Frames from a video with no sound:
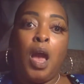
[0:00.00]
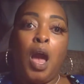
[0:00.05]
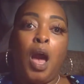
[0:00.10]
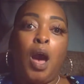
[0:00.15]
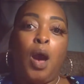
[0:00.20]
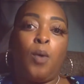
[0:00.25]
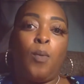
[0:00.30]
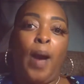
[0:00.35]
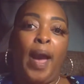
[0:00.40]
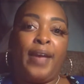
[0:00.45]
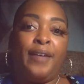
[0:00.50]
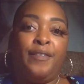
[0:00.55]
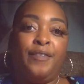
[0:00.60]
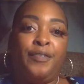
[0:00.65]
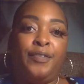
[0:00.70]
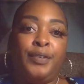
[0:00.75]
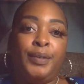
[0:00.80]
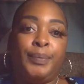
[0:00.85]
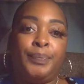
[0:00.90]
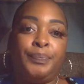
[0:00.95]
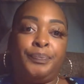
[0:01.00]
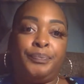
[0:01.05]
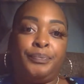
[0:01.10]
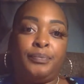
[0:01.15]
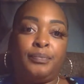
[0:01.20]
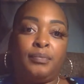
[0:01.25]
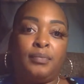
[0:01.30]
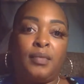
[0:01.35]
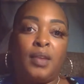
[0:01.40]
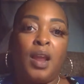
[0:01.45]
a wife,
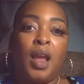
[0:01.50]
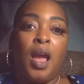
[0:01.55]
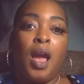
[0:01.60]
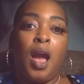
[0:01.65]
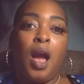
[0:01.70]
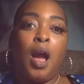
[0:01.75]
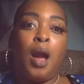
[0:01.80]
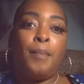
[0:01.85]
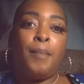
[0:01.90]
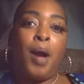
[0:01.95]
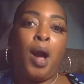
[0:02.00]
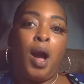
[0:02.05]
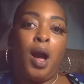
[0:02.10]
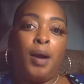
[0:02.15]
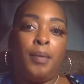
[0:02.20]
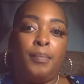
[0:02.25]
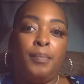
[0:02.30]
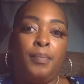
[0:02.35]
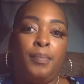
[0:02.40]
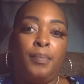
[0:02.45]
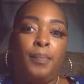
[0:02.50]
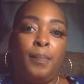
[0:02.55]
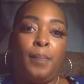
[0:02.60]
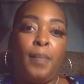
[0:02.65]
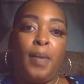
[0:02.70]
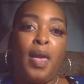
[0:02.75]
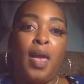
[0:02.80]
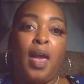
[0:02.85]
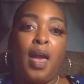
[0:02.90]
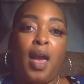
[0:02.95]
a mom,
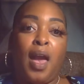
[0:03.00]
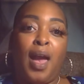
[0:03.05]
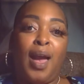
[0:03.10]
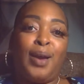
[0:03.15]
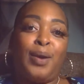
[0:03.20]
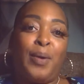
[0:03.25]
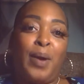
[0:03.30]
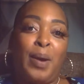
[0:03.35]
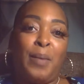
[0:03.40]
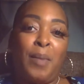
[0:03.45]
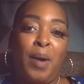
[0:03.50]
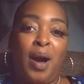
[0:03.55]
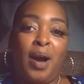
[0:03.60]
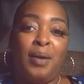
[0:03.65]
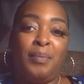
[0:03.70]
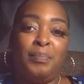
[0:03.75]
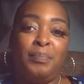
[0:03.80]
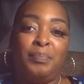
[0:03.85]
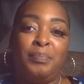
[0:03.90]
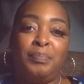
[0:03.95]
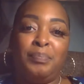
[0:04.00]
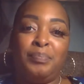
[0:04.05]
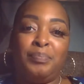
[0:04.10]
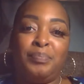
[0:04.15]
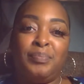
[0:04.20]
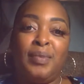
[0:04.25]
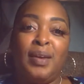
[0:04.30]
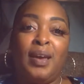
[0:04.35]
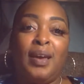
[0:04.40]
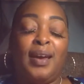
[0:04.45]
a grandma,
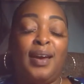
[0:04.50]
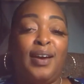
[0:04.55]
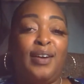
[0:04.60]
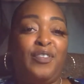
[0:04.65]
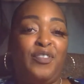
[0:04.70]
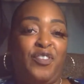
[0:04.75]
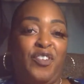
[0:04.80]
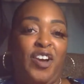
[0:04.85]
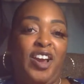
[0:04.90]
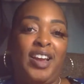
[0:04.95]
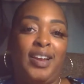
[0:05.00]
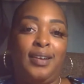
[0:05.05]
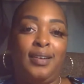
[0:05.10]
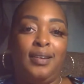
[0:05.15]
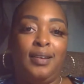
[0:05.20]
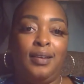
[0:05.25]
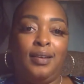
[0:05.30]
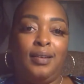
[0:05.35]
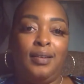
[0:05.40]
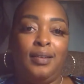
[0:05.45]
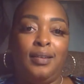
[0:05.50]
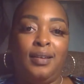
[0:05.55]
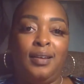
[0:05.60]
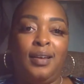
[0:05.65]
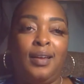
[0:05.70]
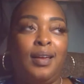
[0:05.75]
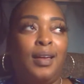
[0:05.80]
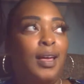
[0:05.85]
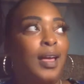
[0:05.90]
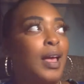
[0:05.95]
a friend,
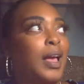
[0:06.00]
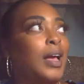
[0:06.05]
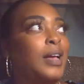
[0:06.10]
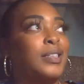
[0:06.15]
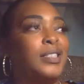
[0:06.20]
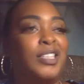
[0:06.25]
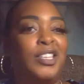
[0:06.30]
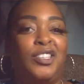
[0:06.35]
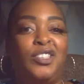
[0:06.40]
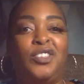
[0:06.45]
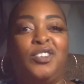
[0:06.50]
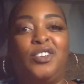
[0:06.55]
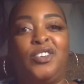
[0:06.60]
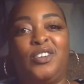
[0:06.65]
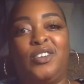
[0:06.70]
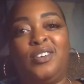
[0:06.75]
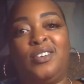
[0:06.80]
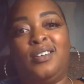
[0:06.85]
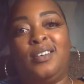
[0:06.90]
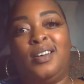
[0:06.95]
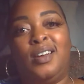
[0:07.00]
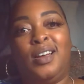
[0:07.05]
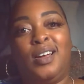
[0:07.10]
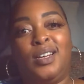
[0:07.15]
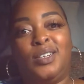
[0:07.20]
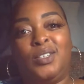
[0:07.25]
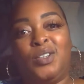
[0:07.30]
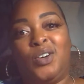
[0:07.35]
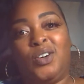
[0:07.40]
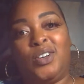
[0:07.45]
a sister,
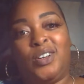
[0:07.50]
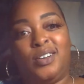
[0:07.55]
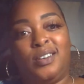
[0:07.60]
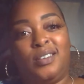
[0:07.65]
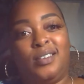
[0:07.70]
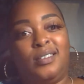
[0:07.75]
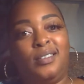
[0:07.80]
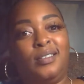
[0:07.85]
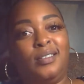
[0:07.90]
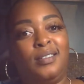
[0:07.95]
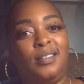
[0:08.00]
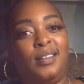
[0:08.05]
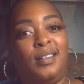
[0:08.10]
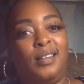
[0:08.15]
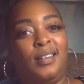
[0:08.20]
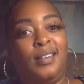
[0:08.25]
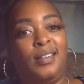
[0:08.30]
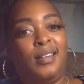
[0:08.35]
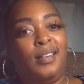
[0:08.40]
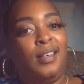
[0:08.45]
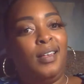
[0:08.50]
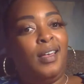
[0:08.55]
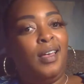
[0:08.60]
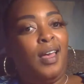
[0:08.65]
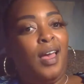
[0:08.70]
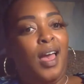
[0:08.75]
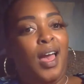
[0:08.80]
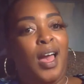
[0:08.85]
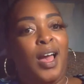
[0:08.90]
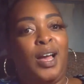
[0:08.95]
a daughter,
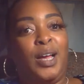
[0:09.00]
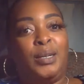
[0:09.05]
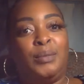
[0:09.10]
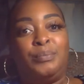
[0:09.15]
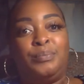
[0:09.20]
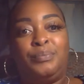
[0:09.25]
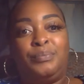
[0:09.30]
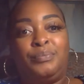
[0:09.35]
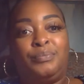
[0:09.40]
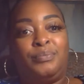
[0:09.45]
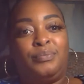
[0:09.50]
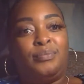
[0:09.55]
all